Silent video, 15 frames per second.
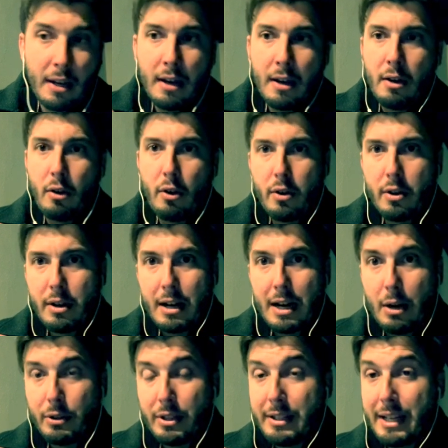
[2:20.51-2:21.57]
or how
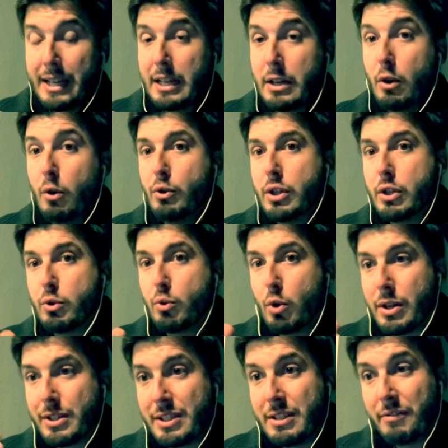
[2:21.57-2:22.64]
the diagnosis
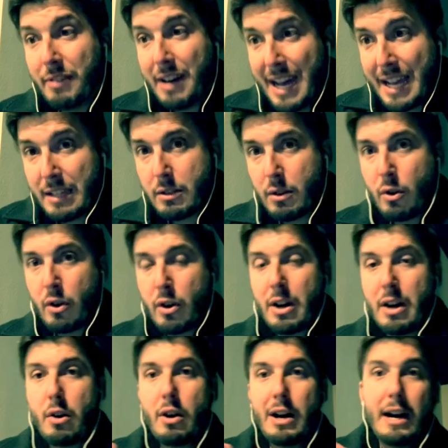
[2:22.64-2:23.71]
was defined, or
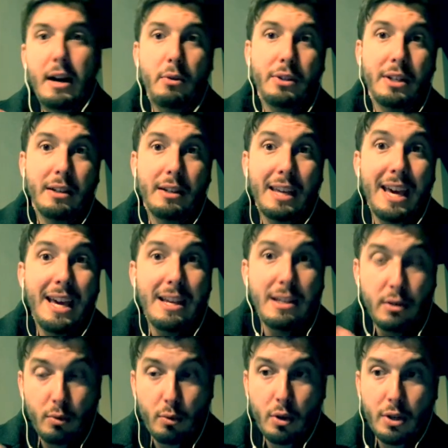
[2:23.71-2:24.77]
how the case
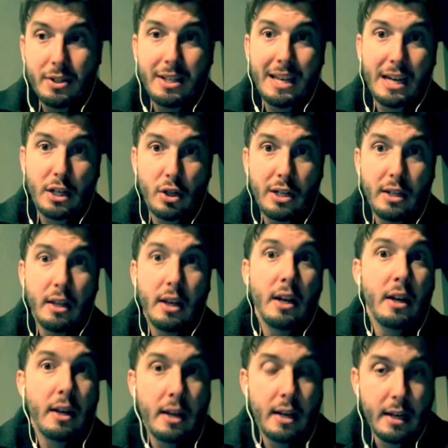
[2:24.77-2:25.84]
was actually
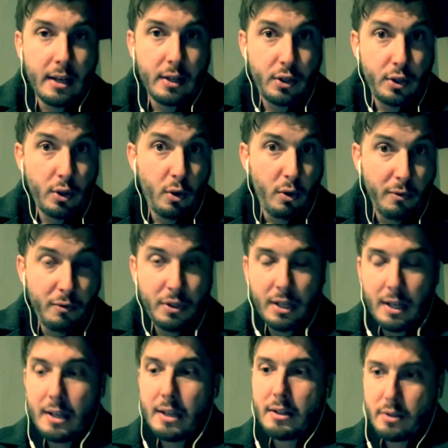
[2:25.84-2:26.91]
solved.
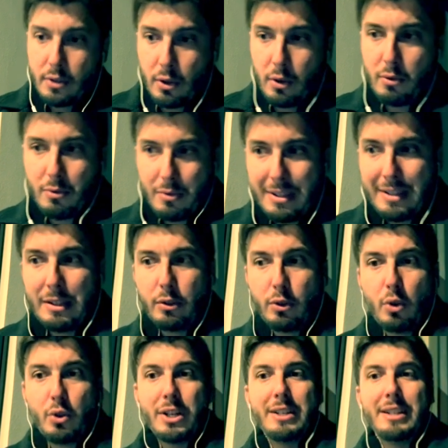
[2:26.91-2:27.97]
So those
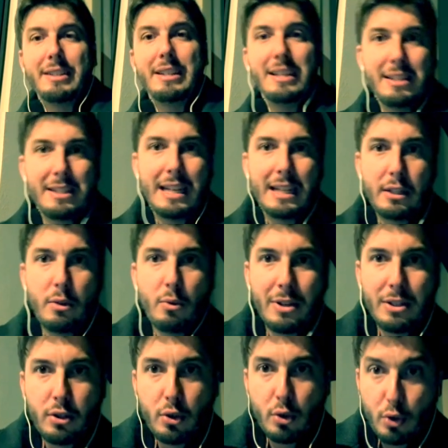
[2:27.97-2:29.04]
are the things that you want
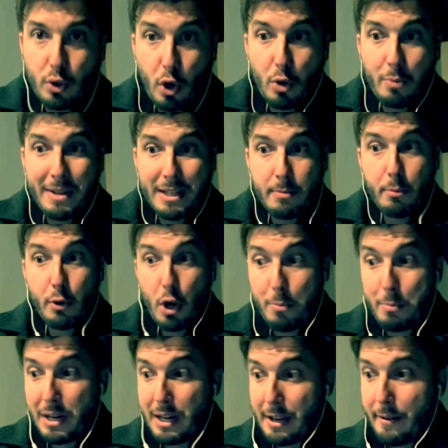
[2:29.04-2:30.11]
to document
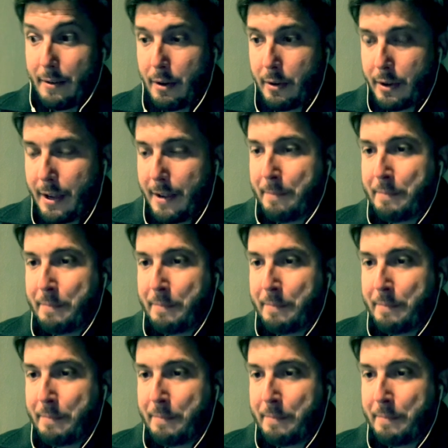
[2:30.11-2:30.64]
properly, okay?